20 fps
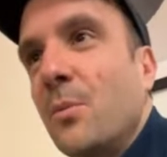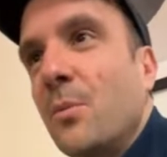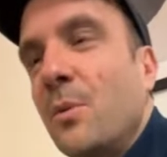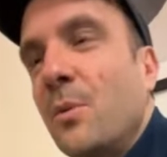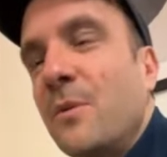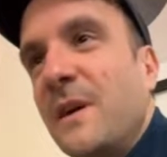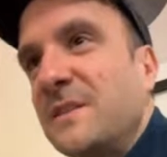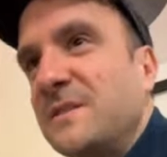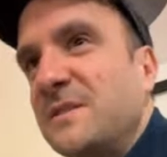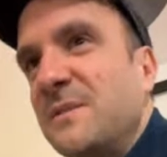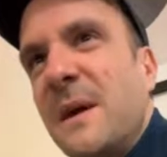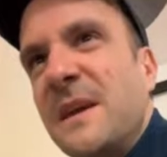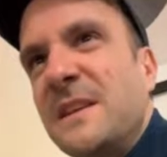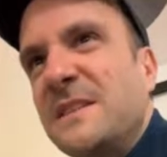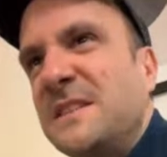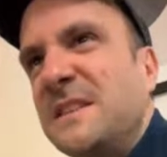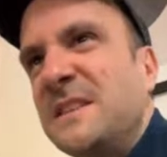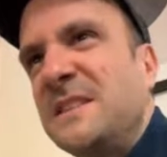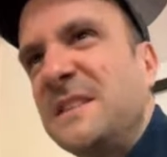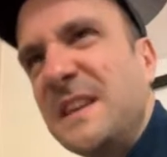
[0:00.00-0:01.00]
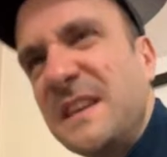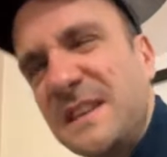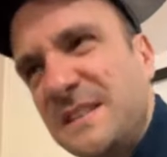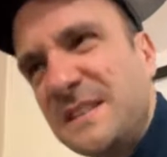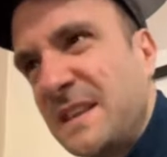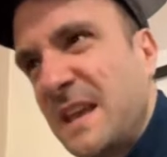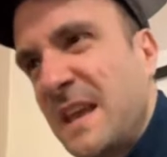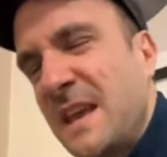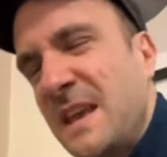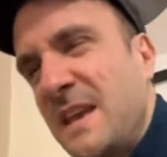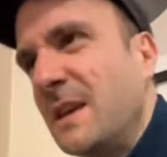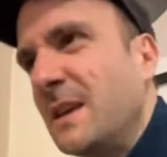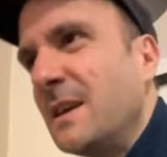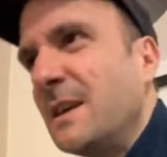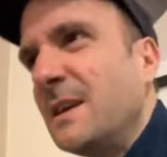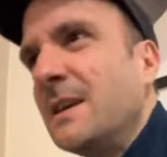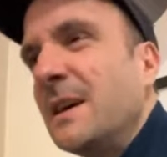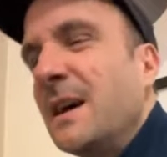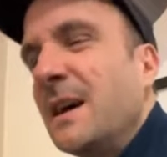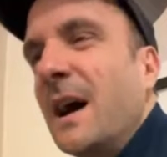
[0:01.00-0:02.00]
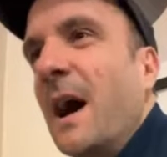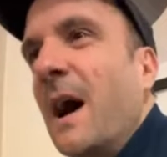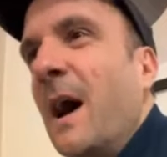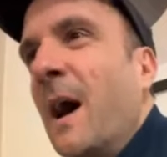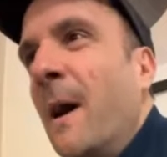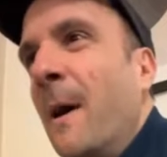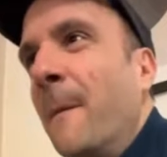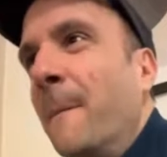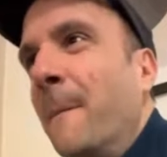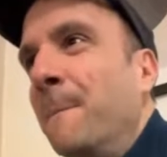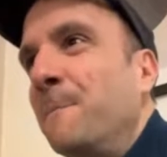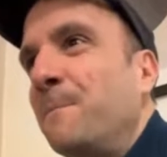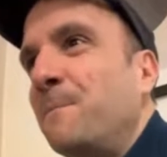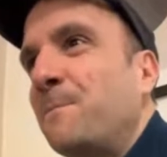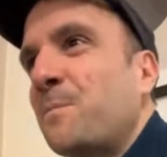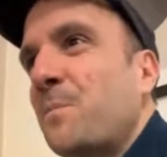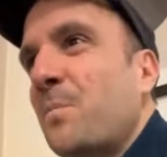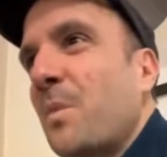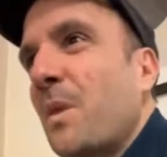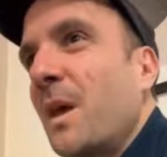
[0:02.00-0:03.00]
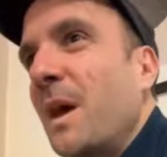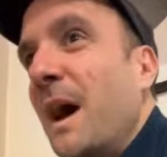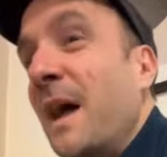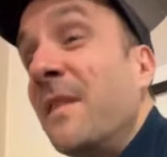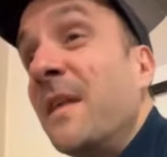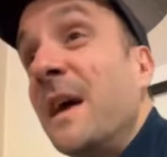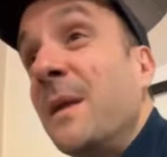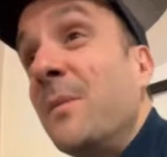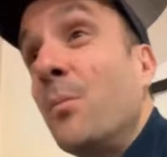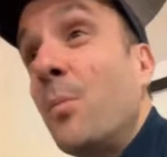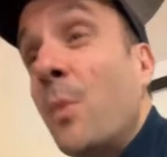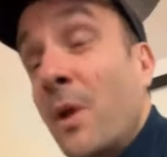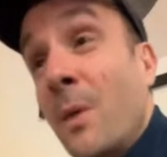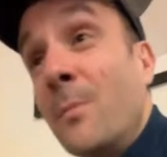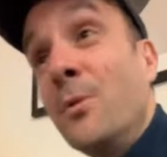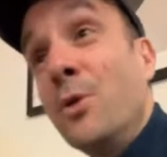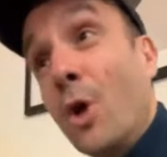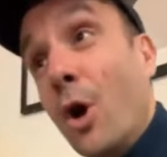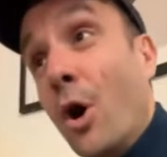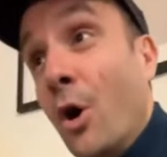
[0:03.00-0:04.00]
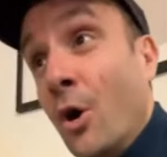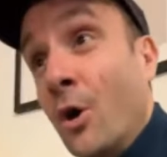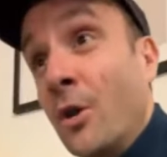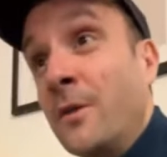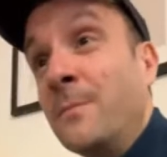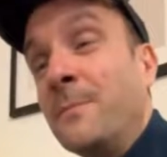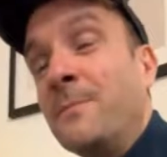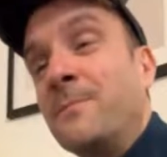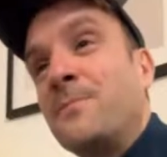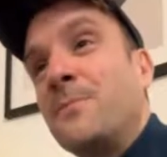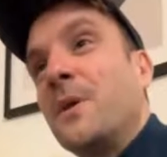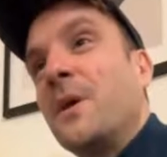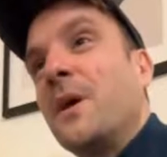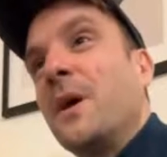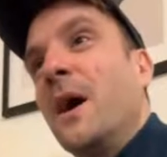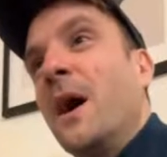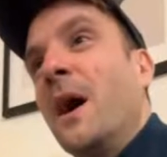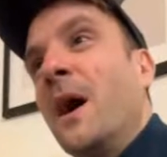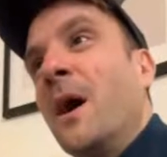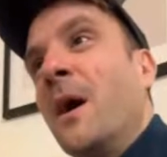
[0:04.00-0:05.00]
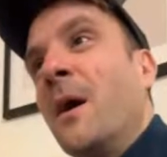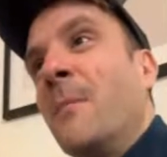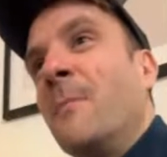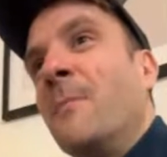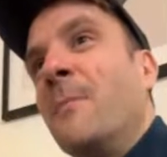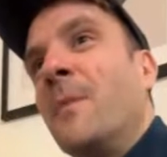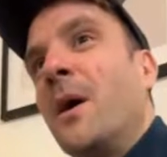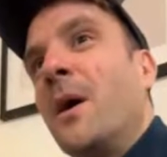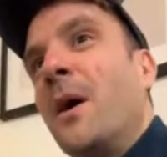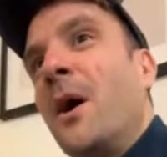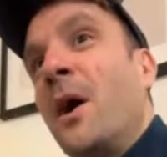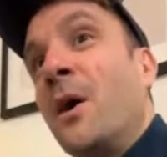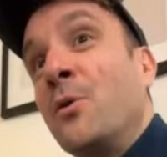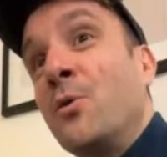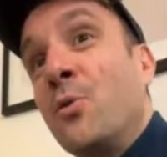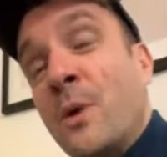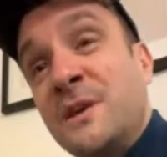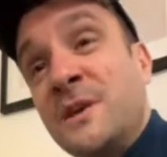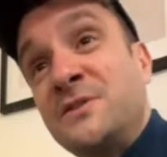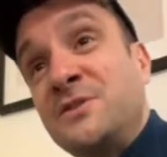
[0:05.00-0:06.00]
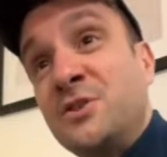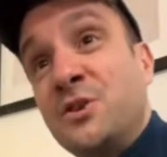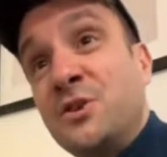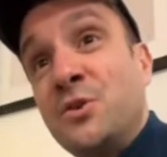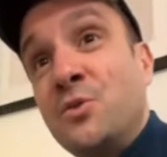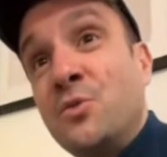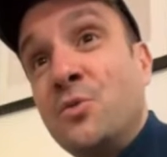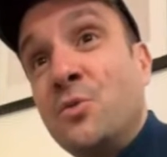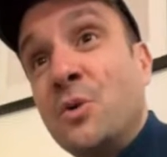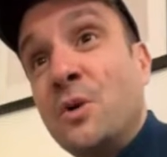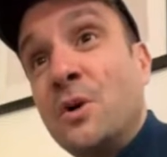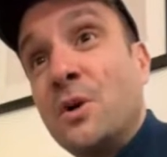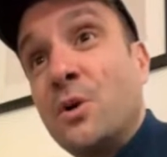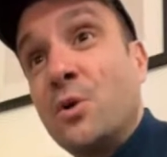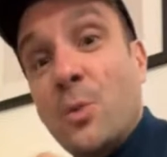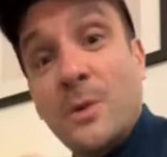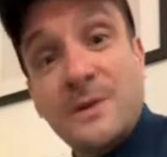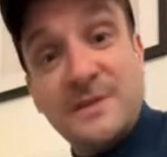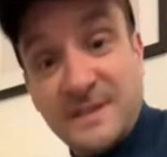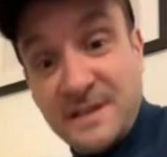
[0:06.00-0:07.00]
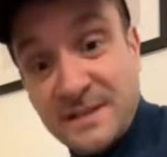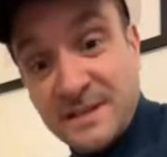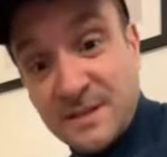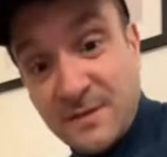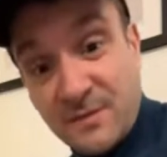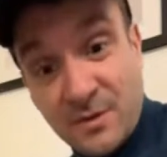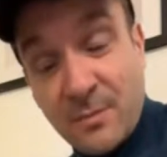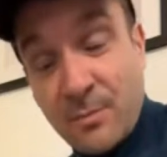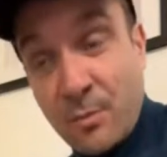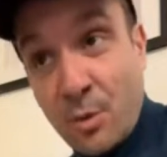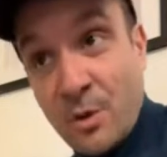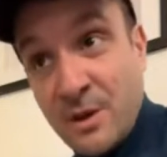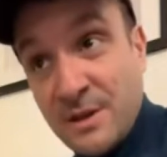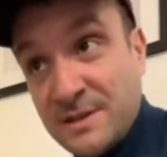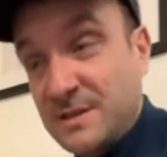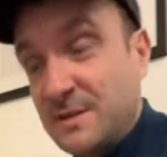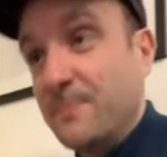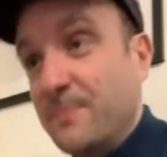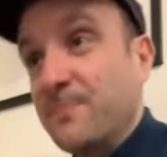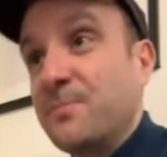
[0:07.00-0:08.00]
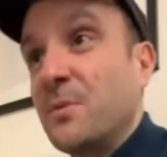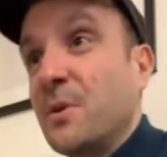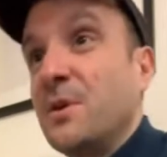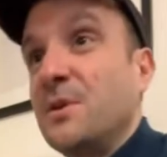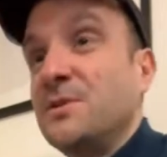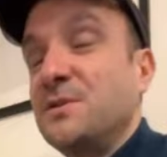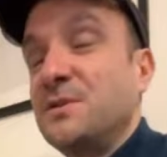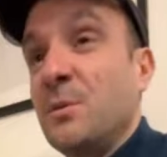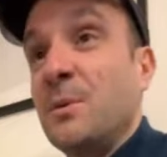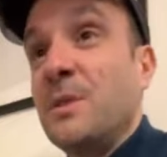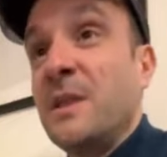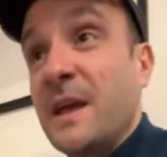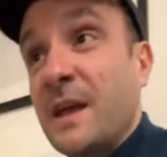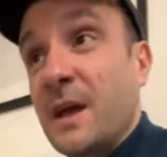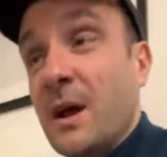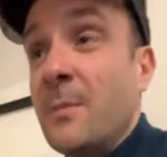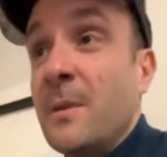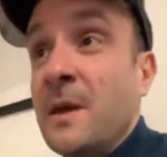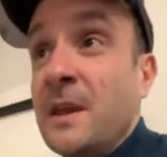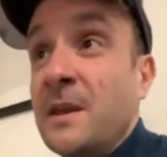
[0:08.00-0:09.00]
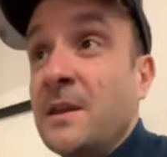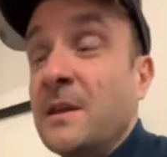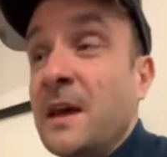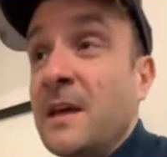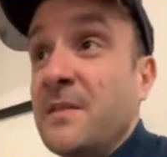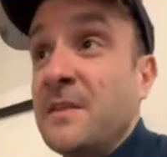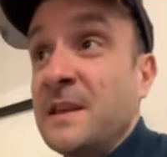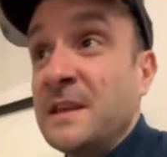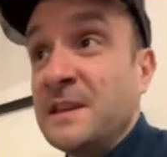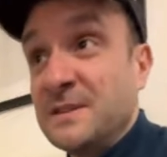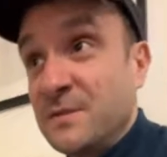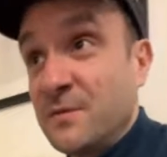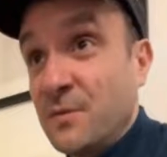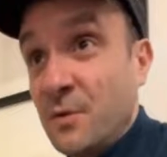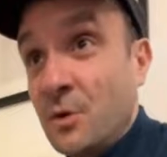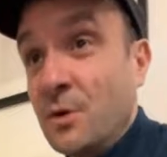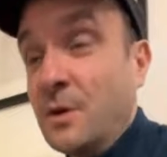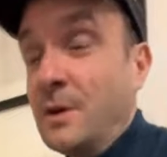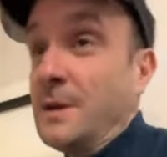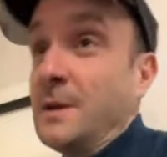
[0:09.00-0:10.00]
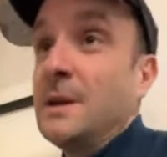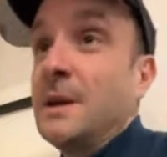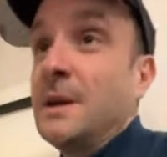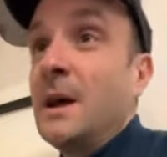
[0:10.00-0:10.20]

We've had some AC/DC. And then when I'm not on, I always do quizzes for the boys. So when they come in at the interval,